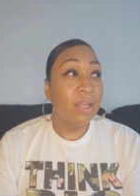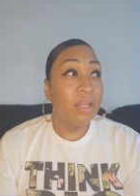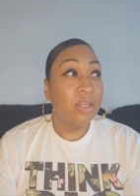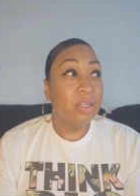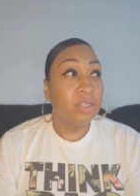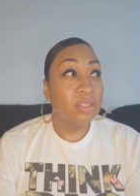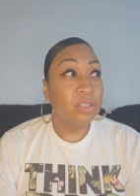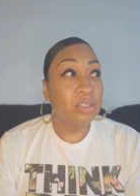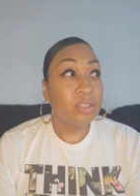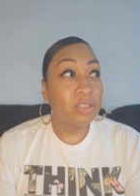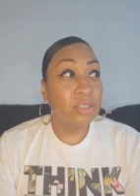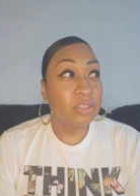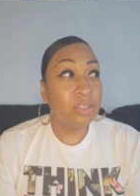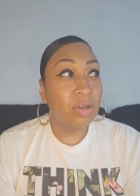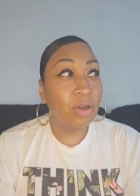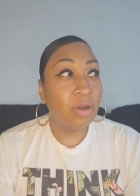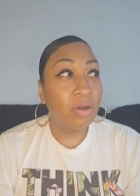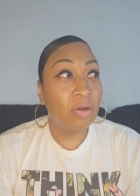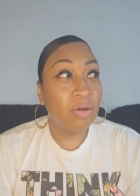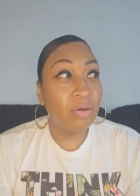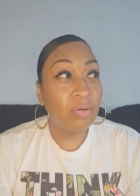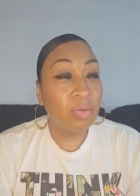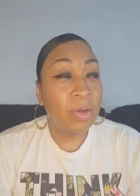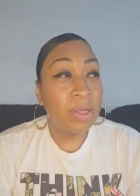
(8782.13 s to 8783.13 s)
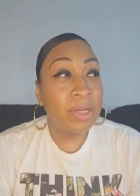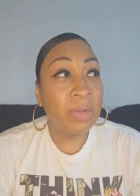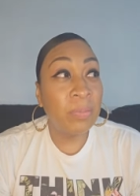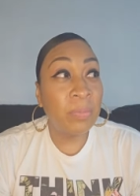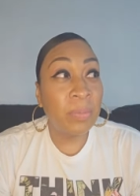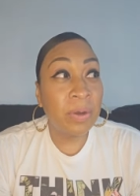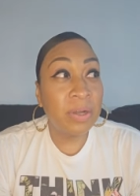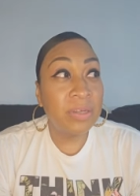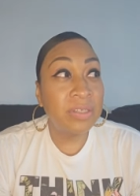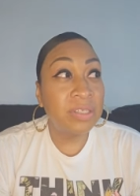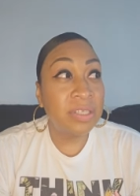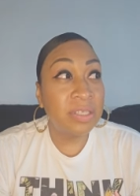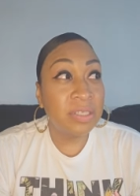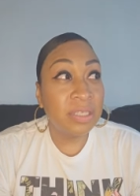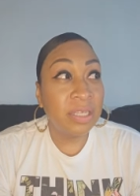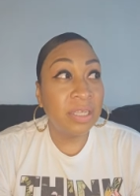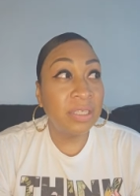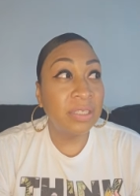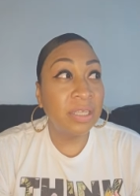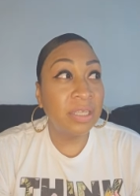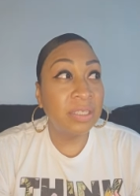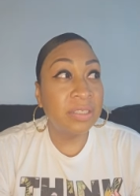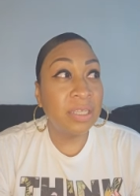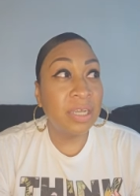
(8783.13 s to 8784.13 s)
So when a person
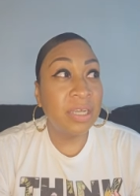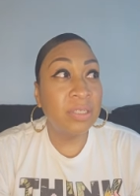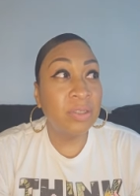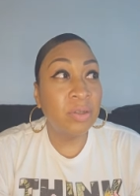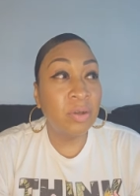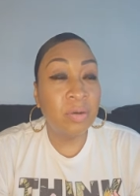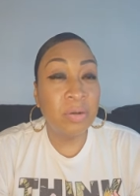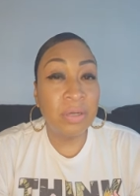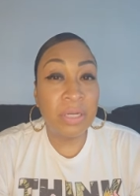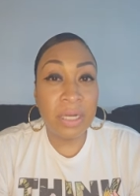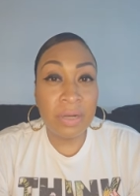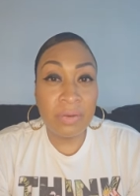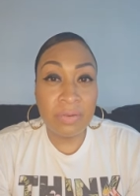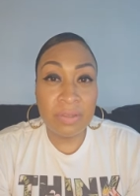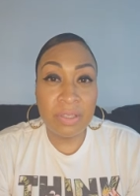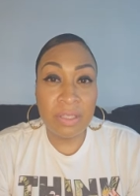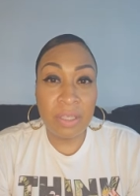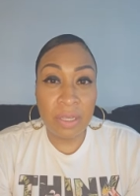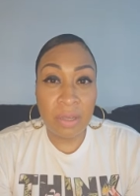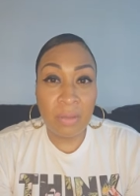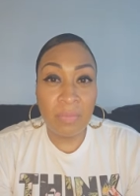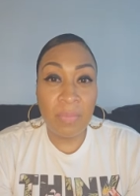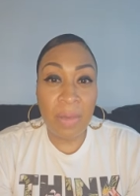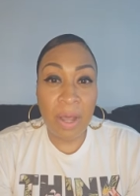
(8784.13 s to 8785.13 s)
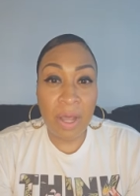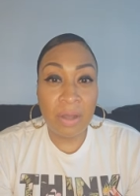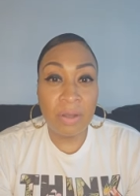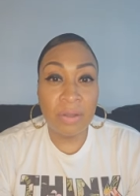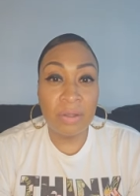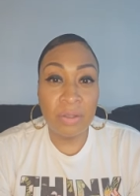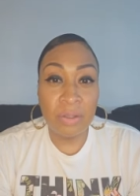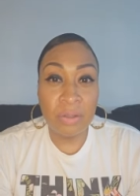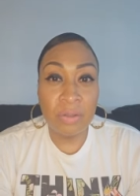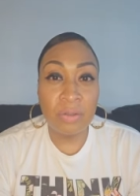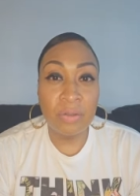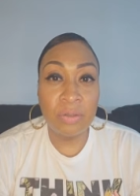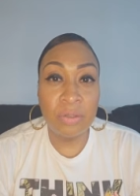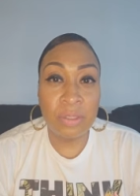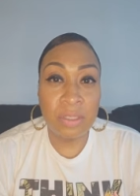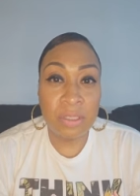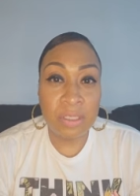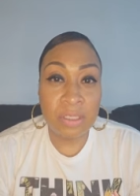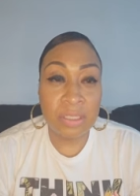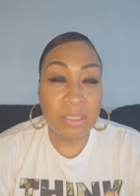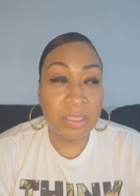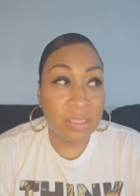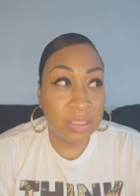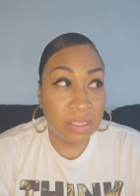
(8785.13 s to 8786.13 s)
think that they know everything about you,
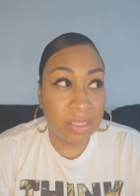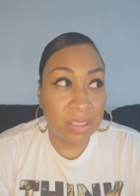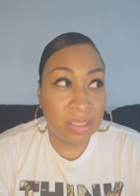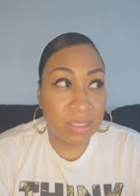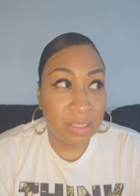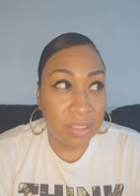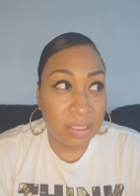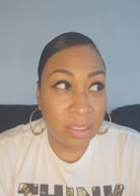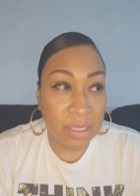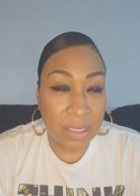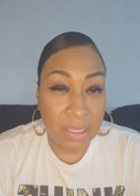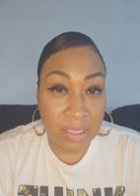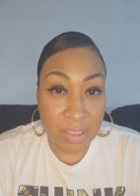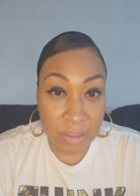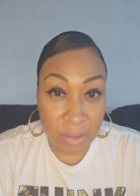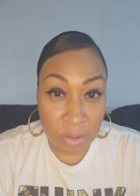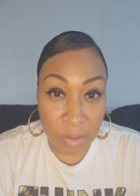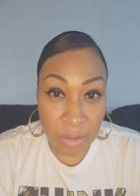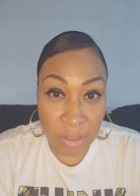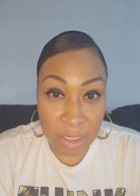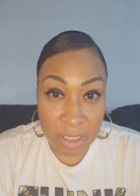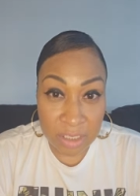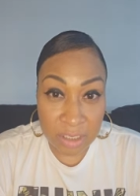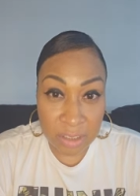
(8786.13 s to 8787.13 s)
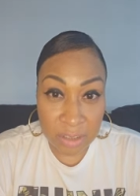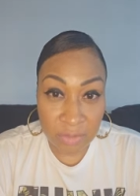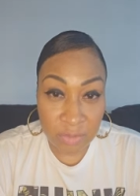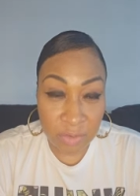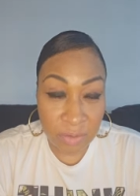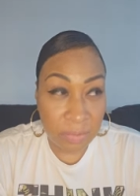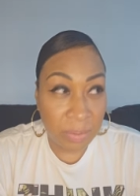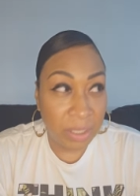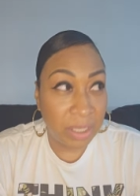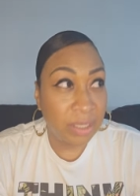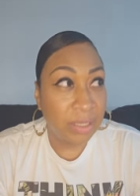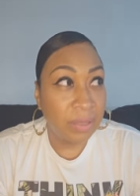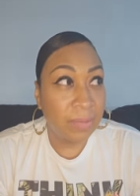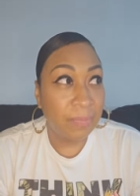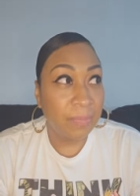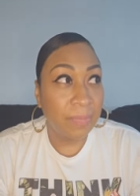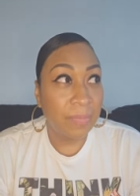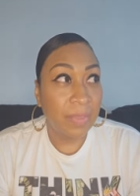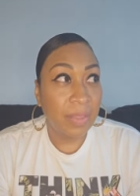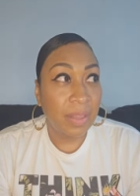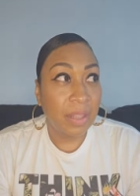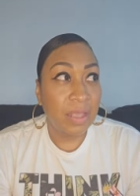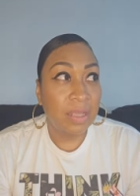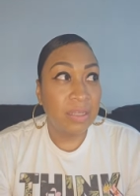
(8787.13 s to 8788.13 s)
do this for me.
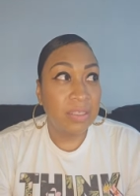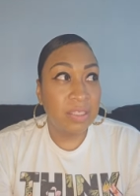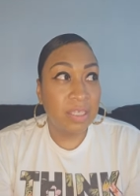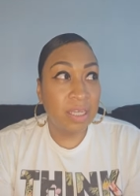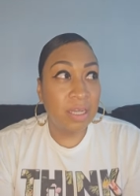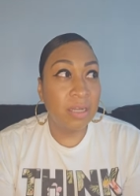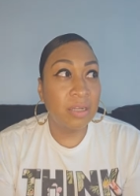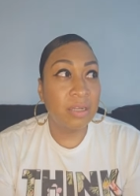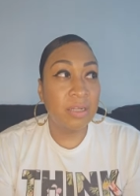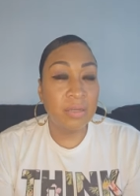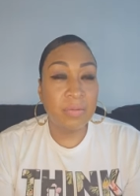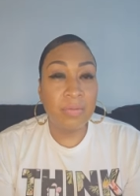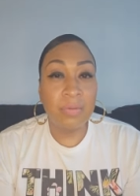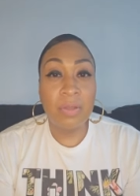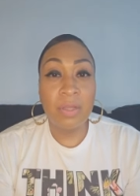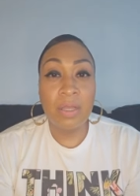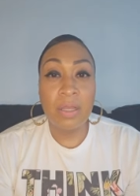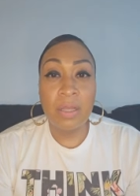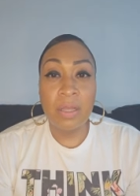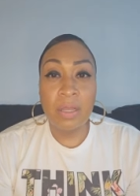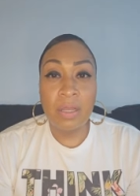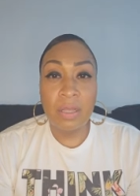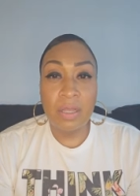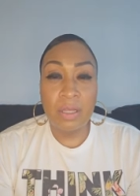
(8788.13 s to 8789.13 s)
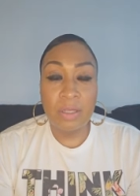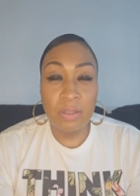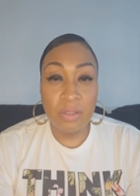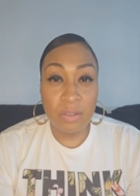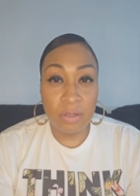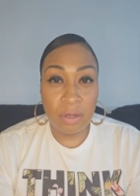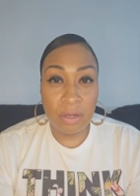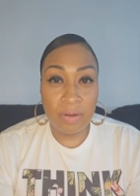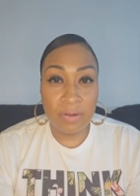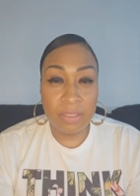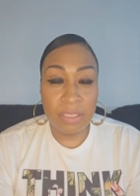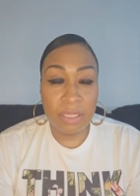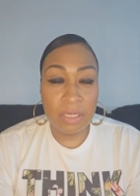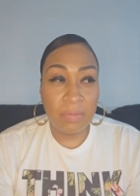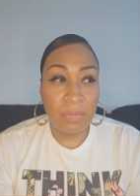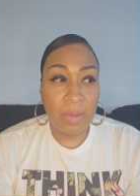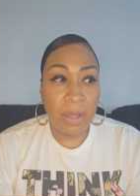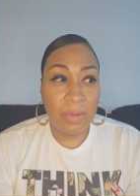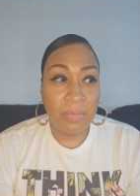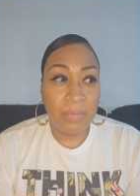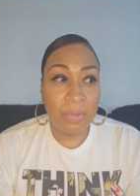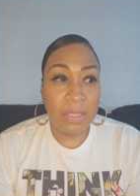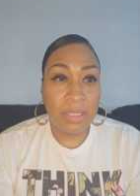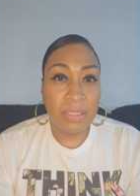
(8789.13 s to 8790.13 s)
Tell them, you know everything
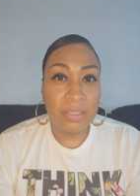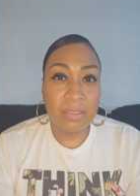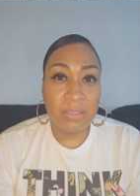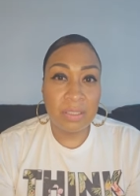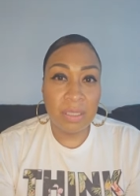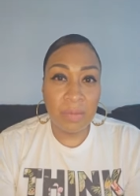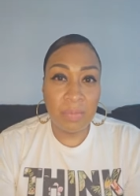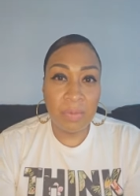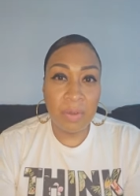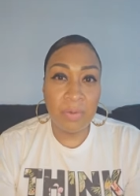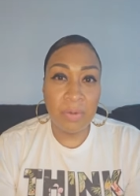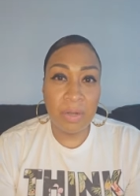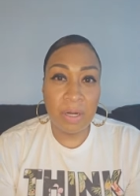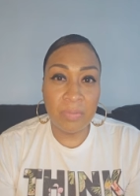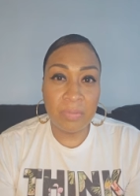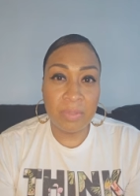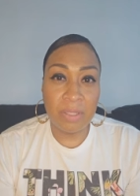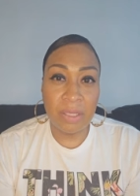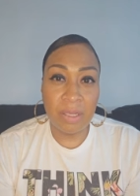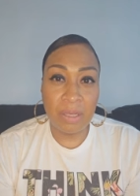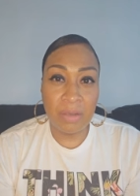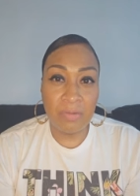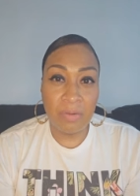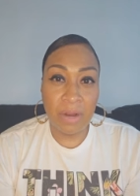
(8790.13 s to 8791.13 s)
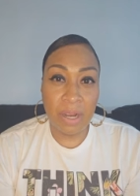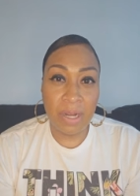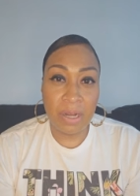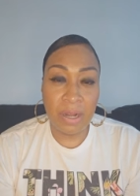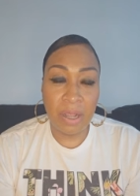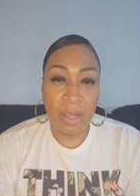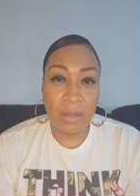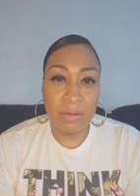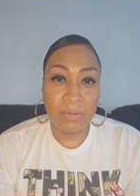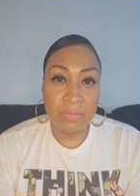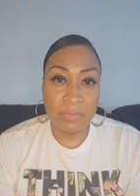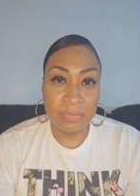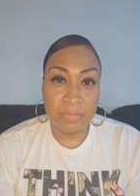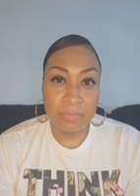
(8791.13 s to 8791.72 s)
about me? Tell me what I'm thinking right now.